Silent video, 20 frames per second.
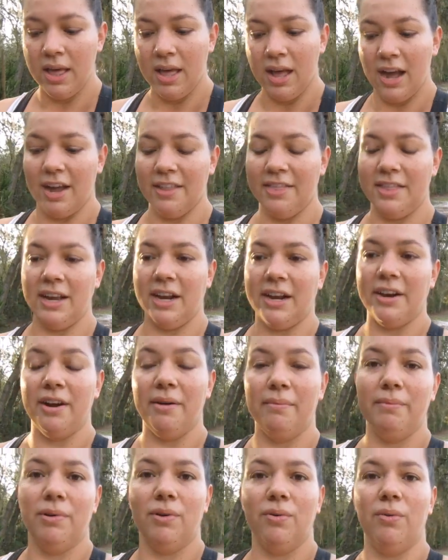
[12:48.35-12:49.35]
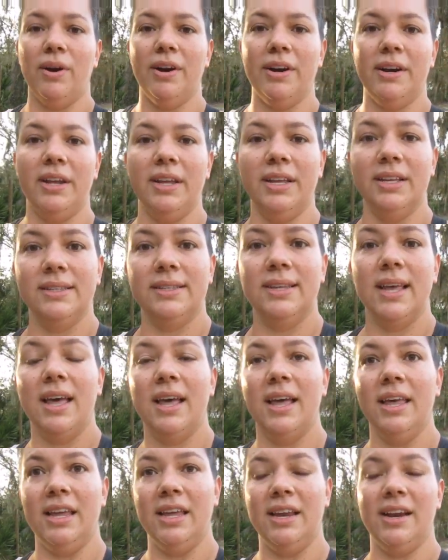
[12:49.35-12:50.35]
I think number one is
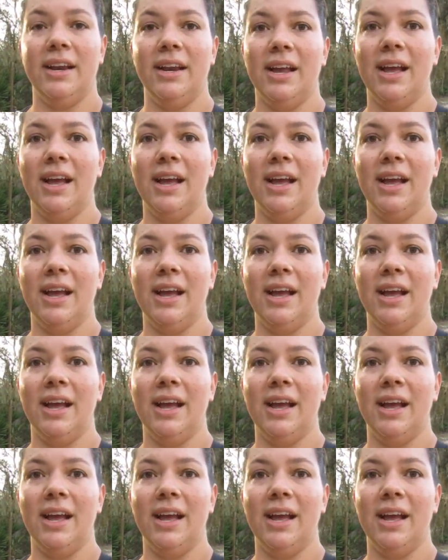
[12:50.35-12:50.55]
eating